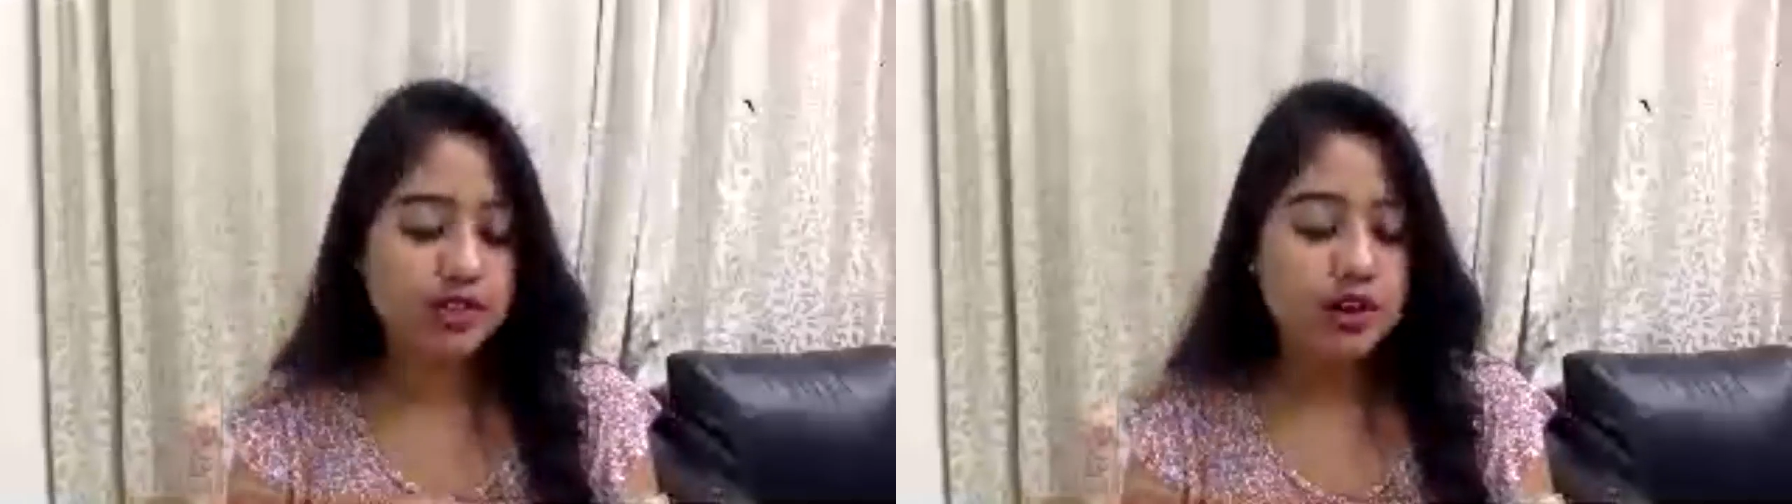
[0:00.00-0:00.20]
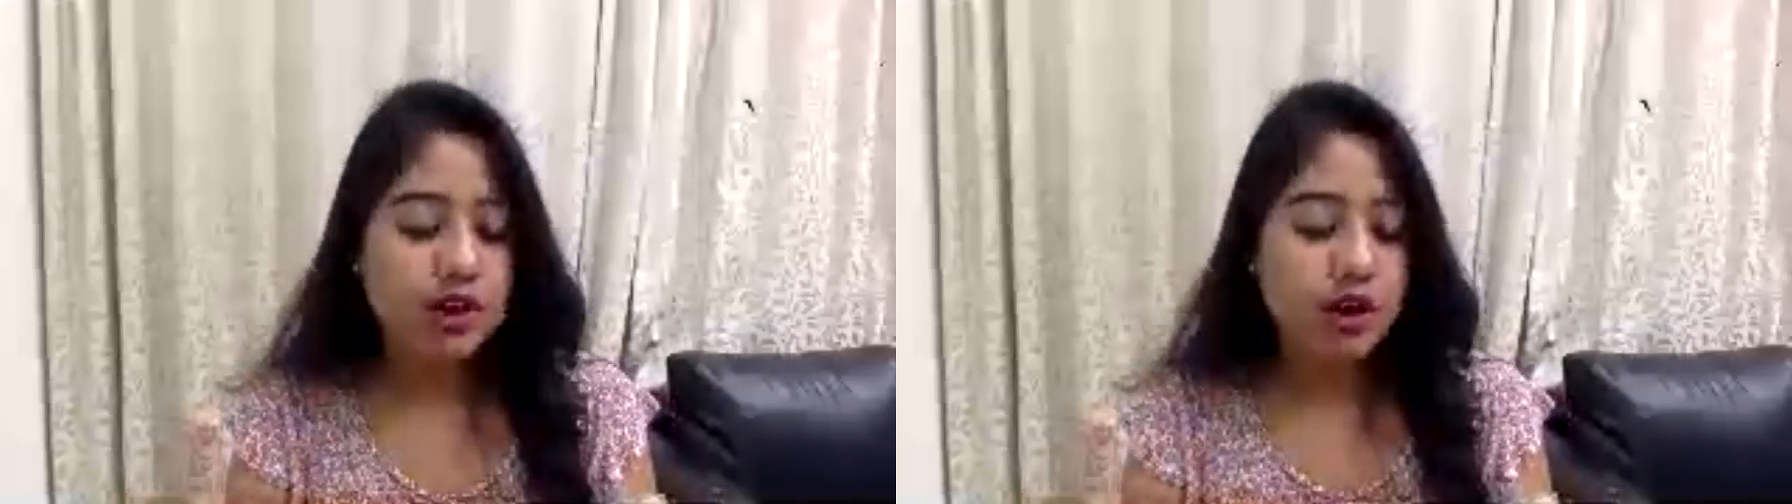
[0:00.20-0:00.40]

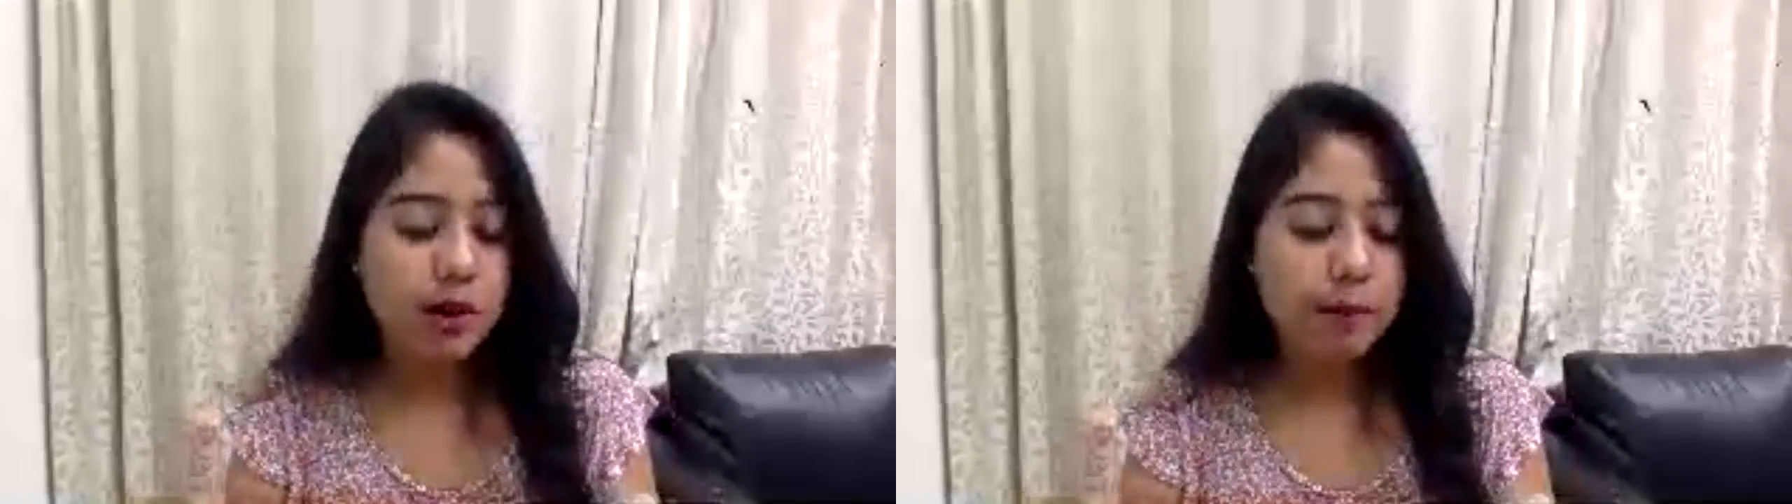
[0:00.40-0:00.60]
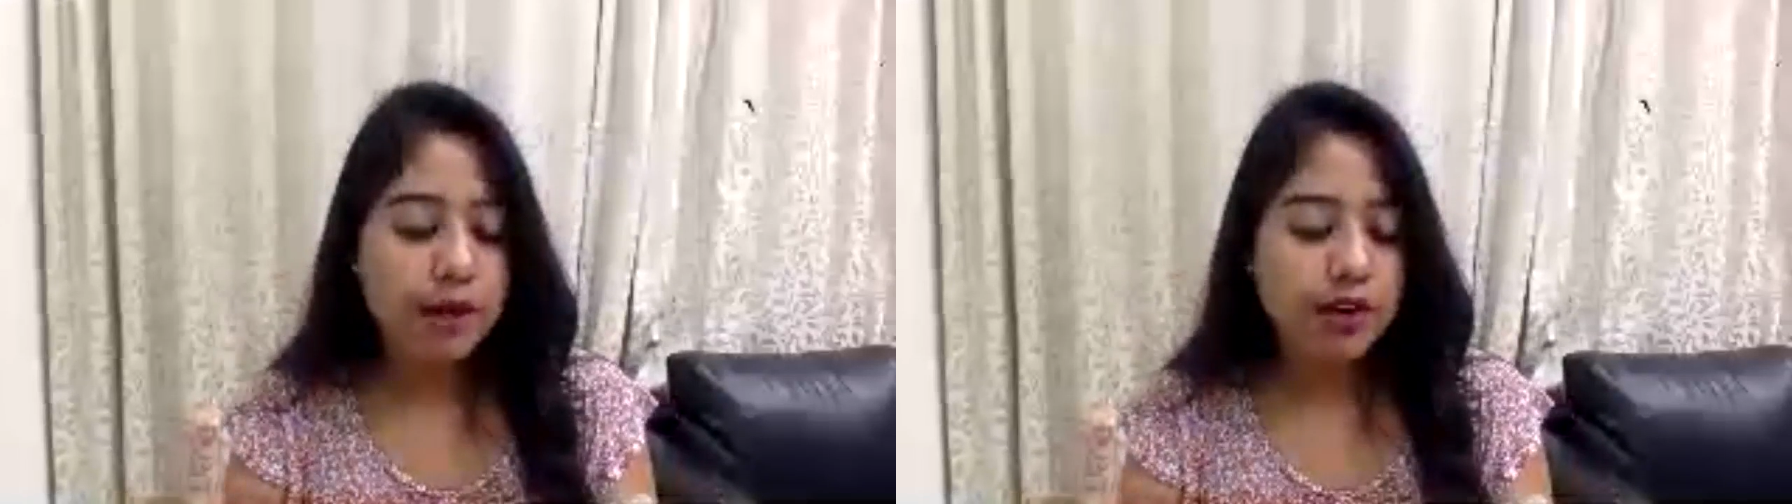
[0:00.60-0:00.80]

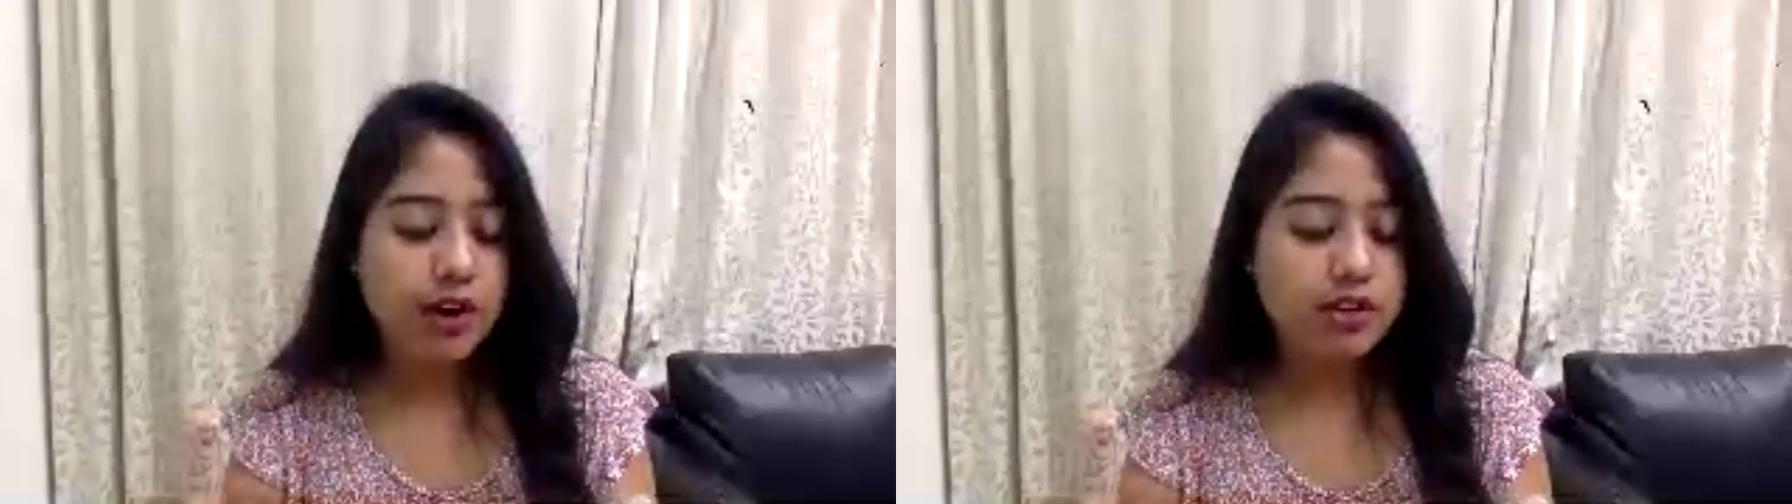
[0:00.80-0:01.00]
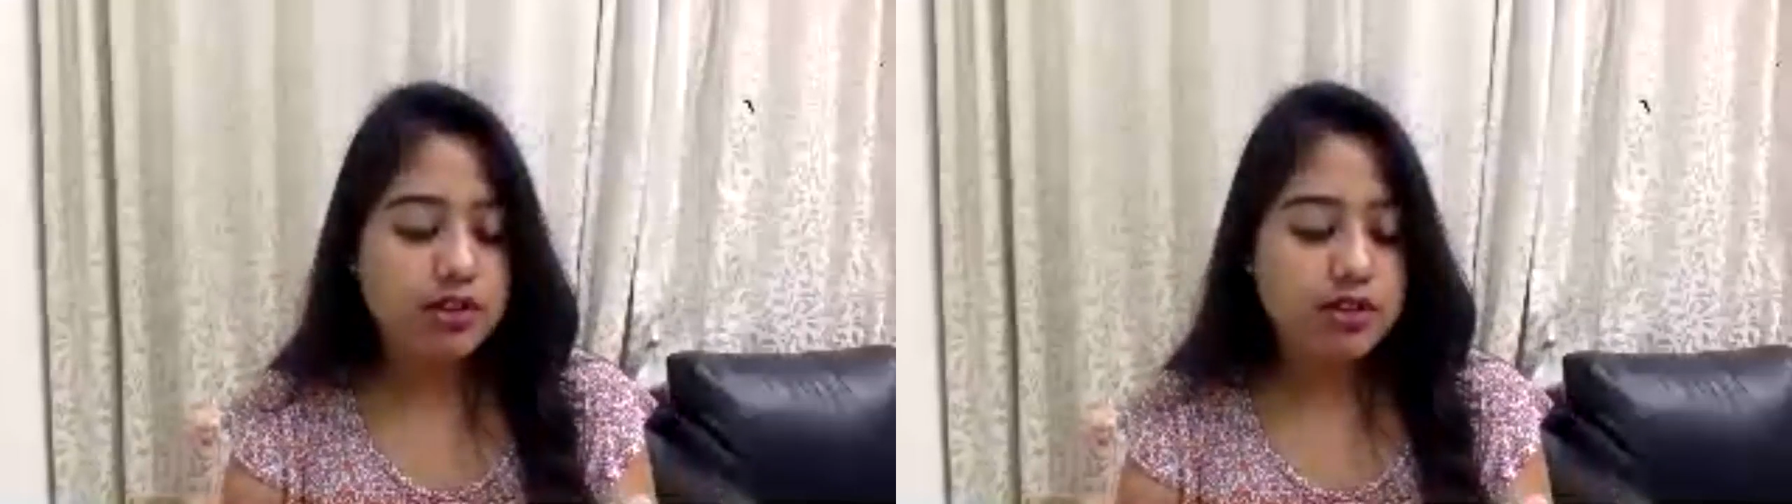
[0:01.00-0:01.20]
question,
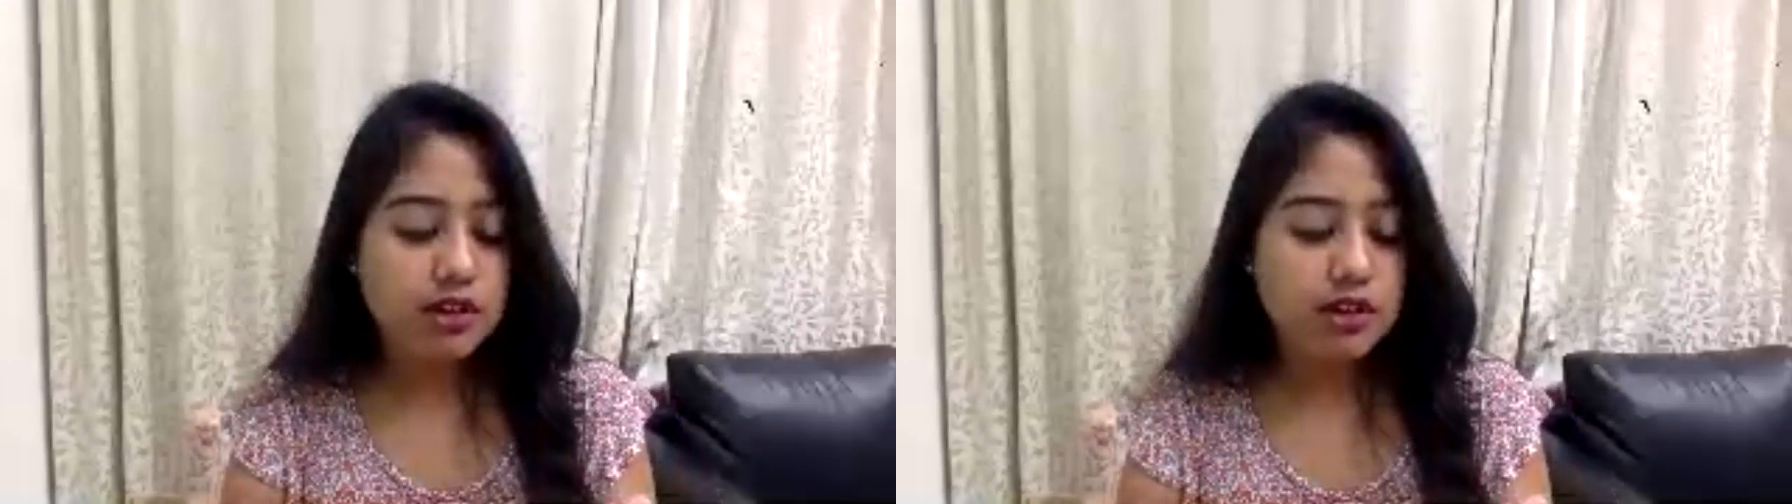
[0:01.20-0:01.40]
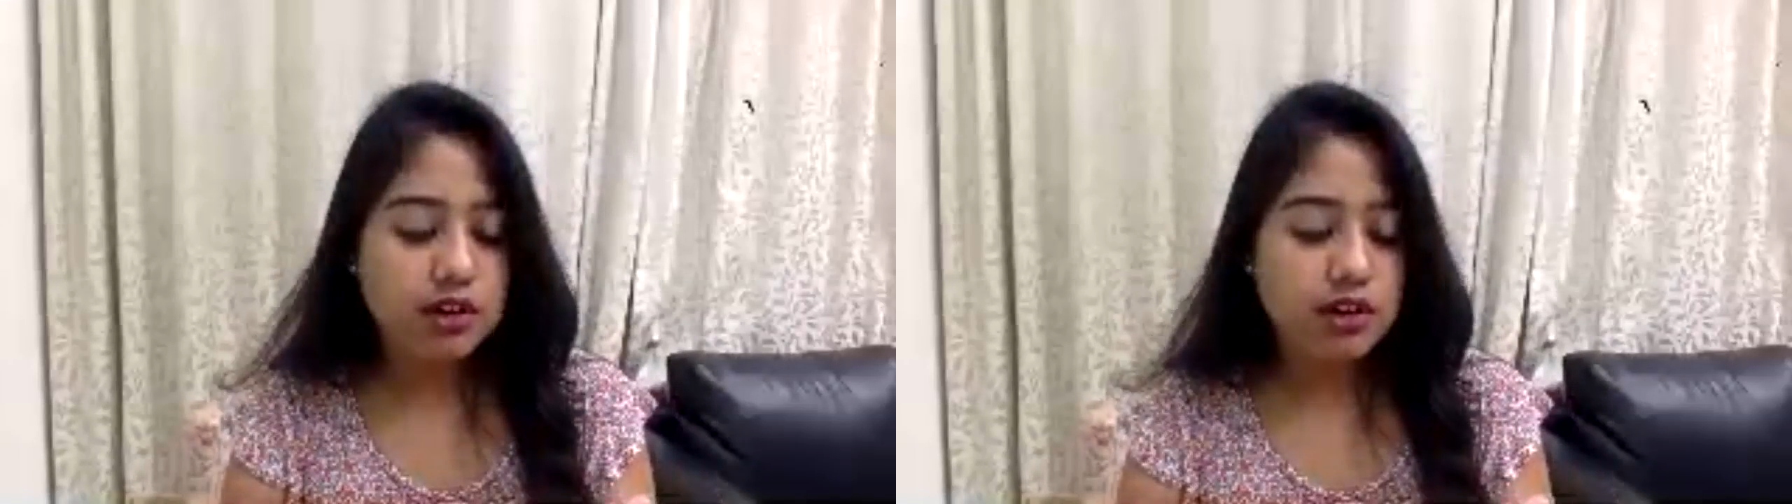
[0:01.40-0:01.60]

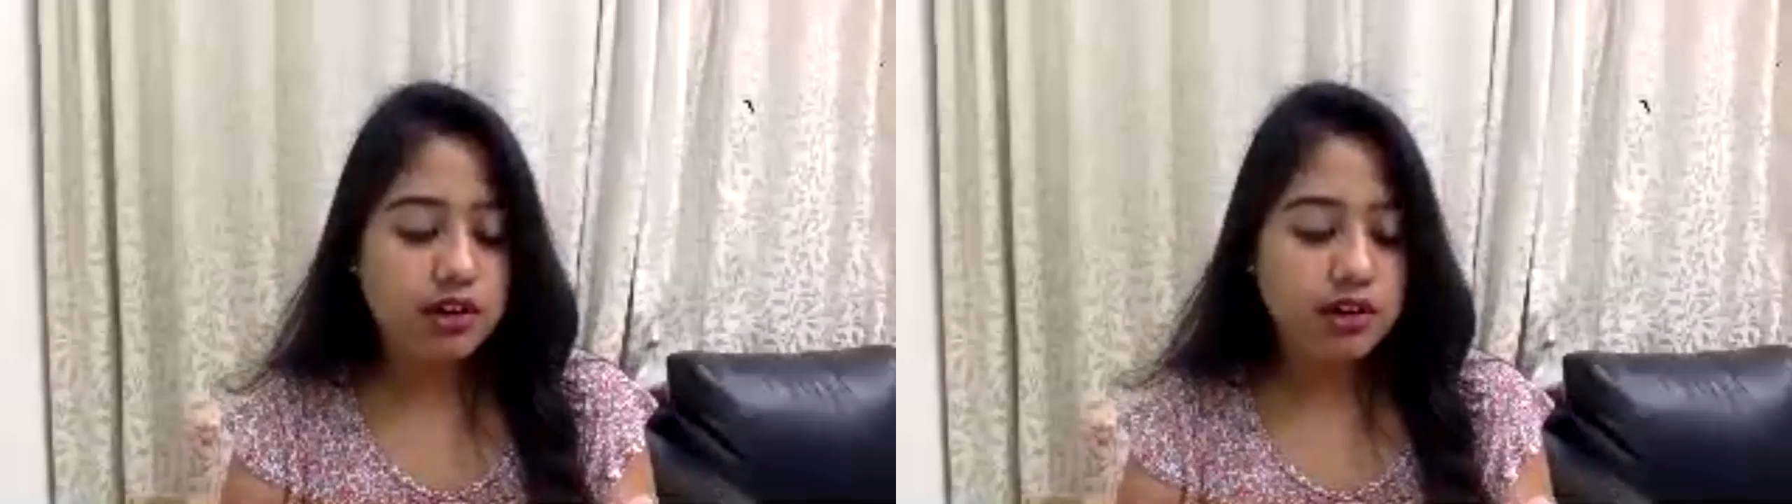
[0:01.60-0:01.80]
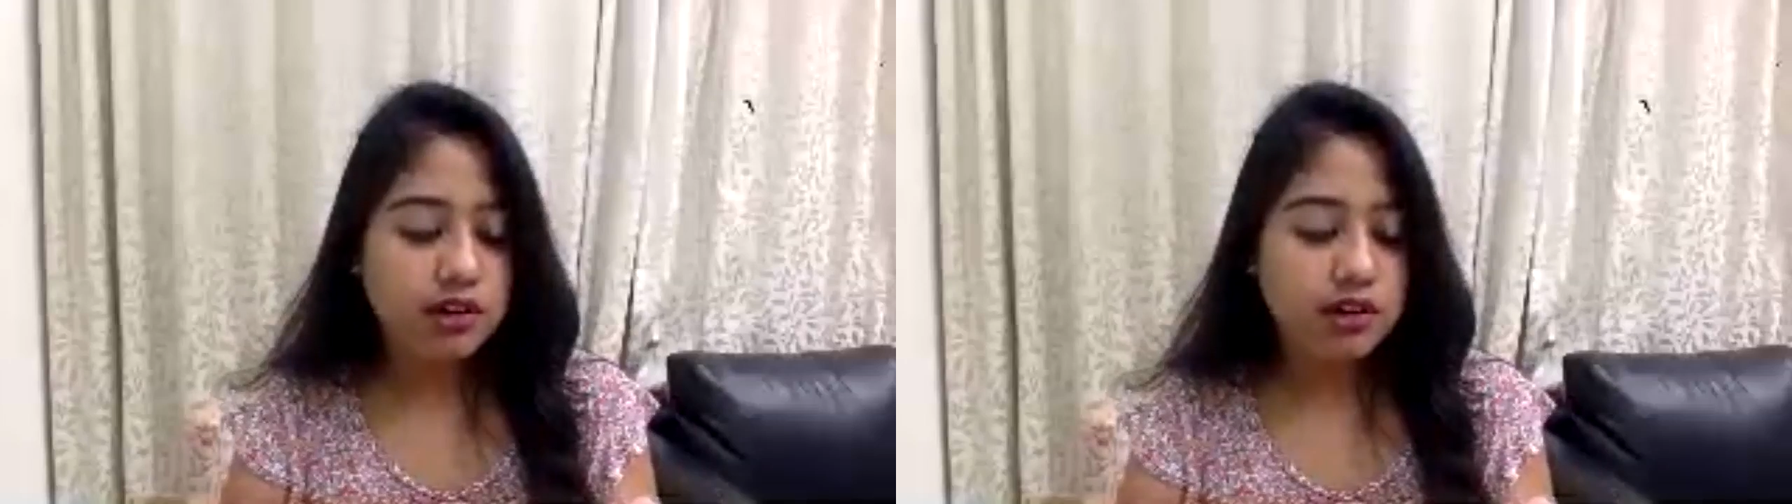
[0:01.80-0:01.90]
because